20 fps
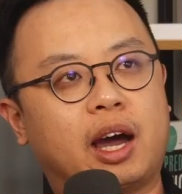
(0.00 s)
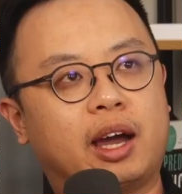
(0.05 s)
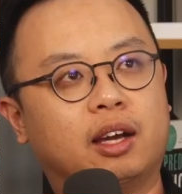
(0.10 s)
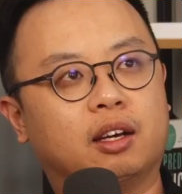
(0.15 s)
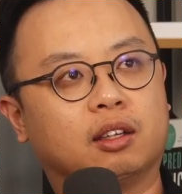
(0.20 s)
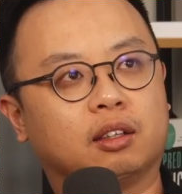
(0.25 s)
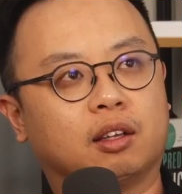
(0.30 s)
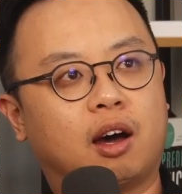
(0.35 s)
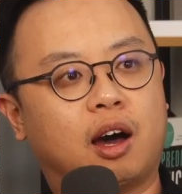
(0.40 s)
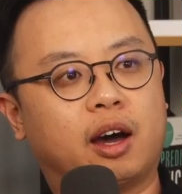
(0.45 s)

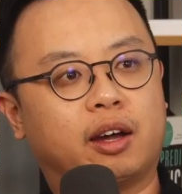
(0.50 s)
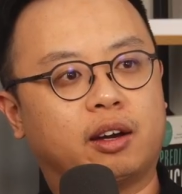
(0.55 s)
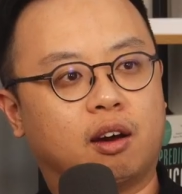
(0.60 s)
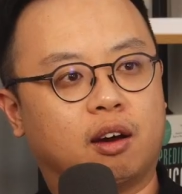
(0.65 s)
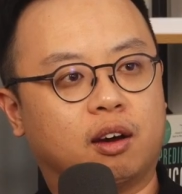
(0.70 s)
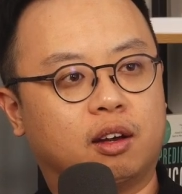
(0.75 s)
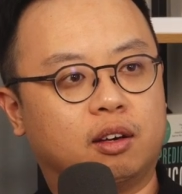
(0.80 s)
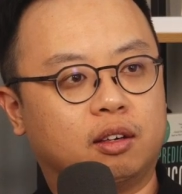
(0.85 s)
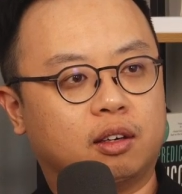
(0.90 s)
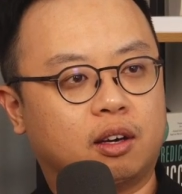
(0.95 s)
a lot
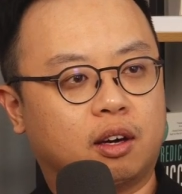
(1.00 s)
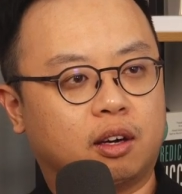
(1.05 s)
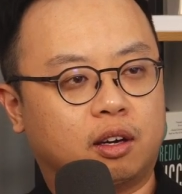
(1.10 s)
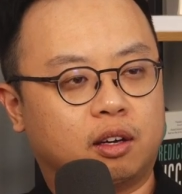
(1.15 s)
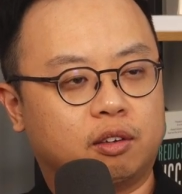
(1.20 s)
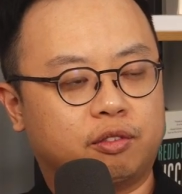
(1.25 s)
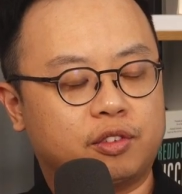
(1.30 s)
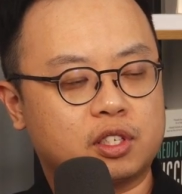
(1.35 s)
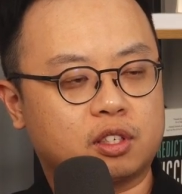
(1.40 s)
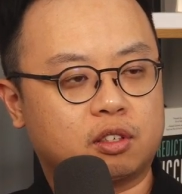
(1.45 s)
on
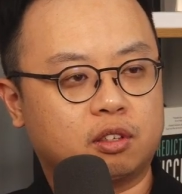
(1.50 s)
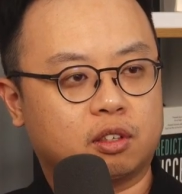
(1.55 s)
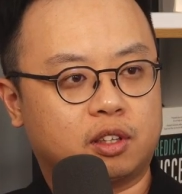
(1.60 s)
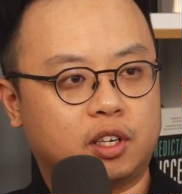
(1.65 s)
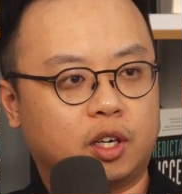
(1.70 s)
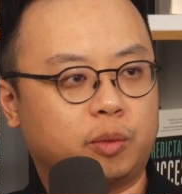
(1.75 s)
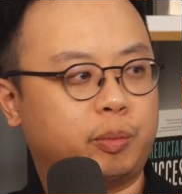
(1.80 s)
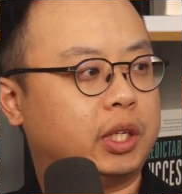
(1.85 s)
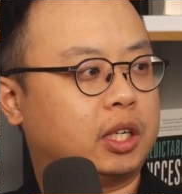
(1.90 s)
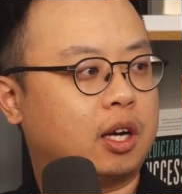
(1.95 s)
our physical
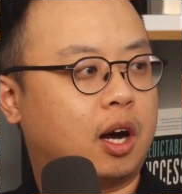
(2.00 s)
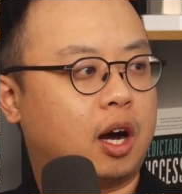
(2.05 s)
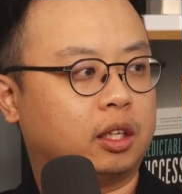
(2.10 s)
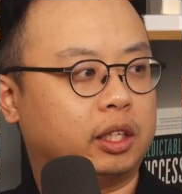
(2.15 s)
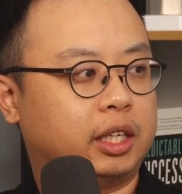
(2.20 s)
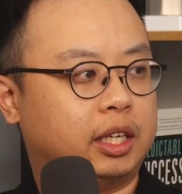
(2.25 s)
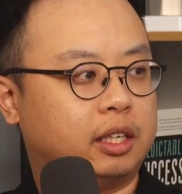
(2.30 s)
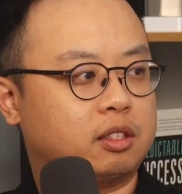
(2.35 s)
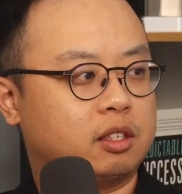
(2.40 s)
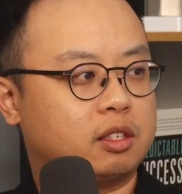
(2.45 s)
therapy
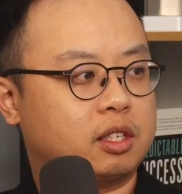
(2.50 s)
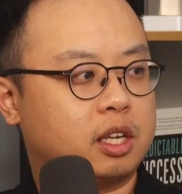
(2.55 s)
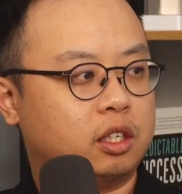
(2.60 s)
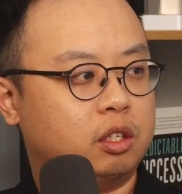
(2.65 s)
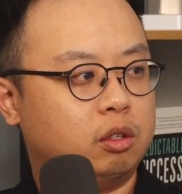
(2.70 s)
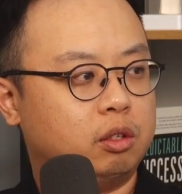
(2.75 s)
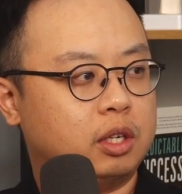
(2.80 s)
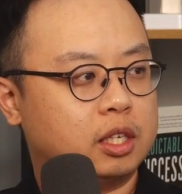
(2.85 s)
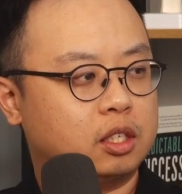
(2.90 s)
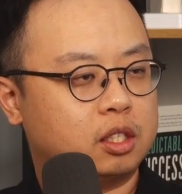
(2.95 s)
colleagues, is that
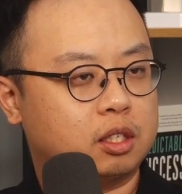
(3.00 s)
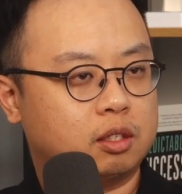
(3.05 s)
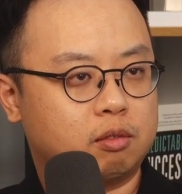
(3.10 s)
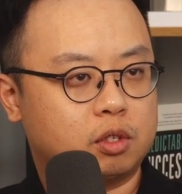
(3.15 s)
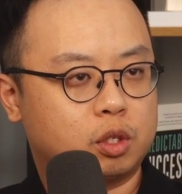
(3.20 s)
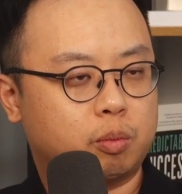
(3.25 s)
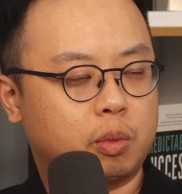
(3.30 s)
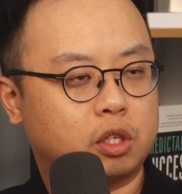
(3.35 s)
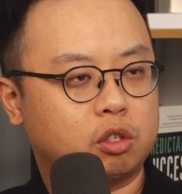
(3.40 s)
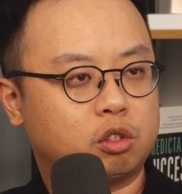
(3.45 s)
you get to
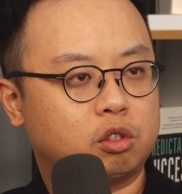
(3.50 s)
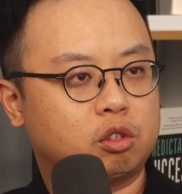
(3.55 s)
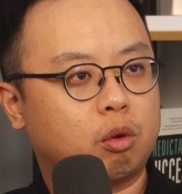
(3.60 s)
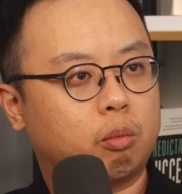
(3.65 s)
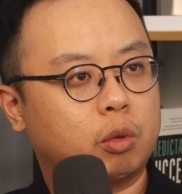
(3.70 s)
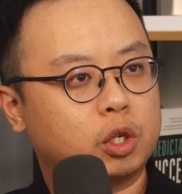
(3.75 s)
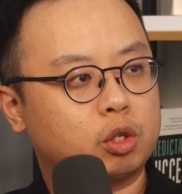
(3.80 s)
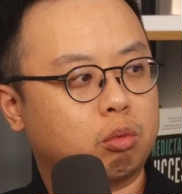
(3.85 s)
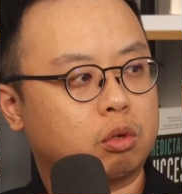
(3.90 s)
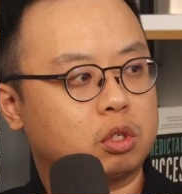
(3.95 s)
spend so
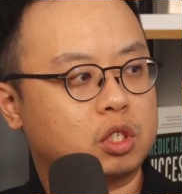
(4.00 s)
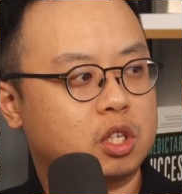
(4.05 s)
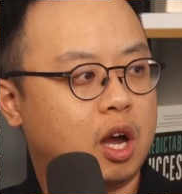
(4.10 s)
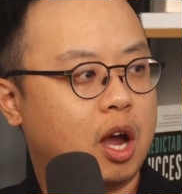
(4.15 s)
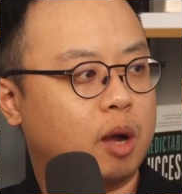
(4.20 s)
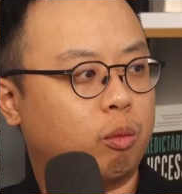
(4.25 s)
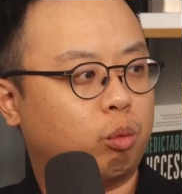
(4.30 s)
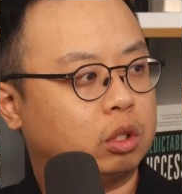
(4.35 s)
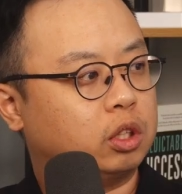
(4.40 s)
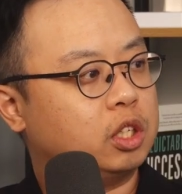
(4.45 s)
much more
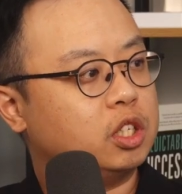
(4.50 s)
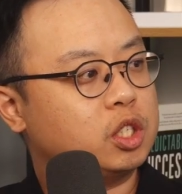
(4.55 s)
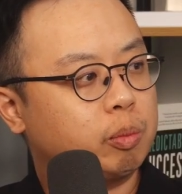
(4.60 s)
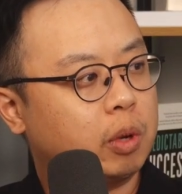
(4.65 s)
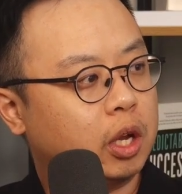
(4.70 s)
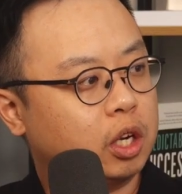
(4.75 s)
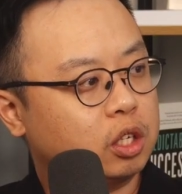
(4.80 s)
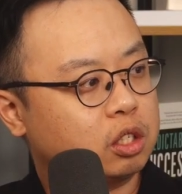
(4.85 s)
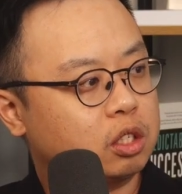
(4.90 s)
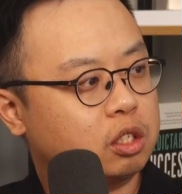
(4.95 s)
time with these
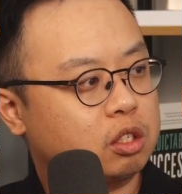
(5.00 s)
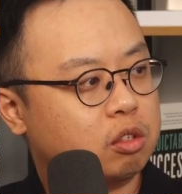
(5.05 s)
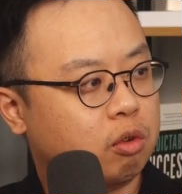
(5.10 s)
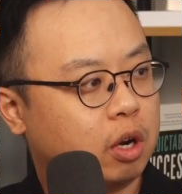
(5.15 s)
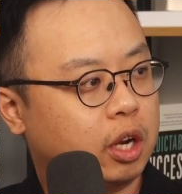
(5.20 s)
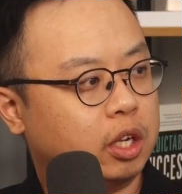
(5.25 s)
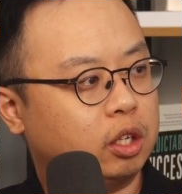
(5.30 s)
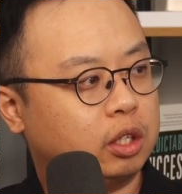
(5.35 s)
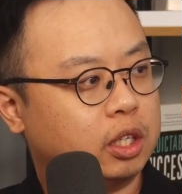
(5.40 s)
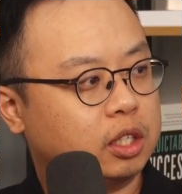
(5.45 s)
patients,
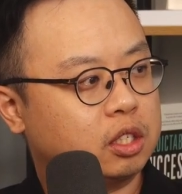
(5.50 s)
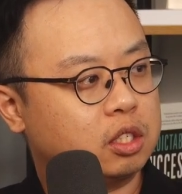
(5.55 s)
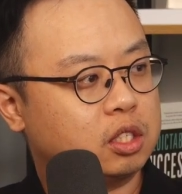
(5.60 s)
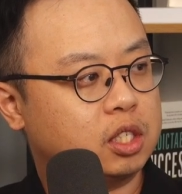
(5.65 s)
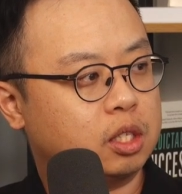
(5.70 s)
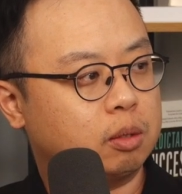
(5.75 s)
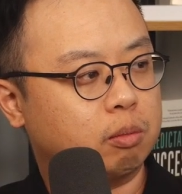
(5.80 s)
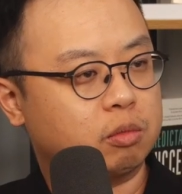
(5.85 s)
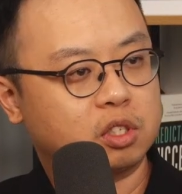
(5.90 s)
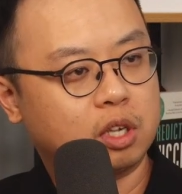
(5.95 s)
right? You get to
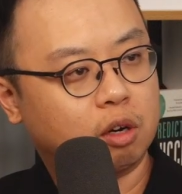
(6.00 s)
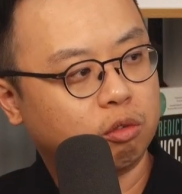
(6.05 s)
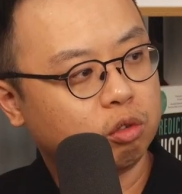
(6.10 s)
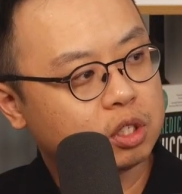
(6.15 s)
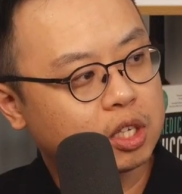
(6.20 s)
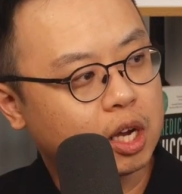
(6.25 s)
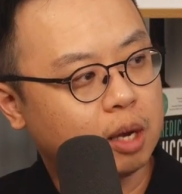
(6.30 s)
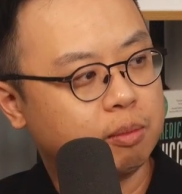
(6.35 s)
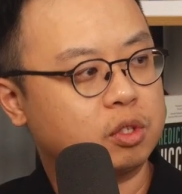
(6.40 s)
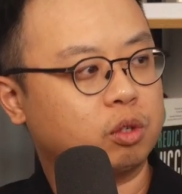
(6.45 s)
see them several
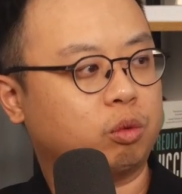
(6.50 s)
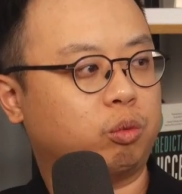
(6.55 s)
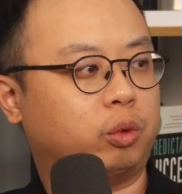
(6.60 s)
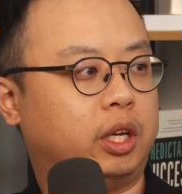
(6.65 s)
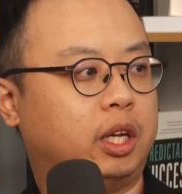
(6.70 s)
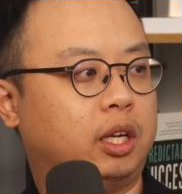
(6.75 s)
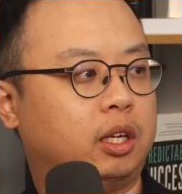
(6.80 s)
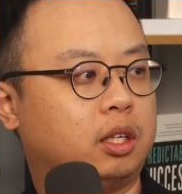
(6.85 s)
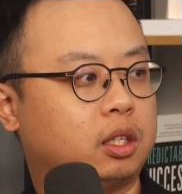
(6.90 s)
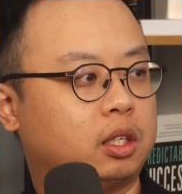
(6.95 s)
times a week.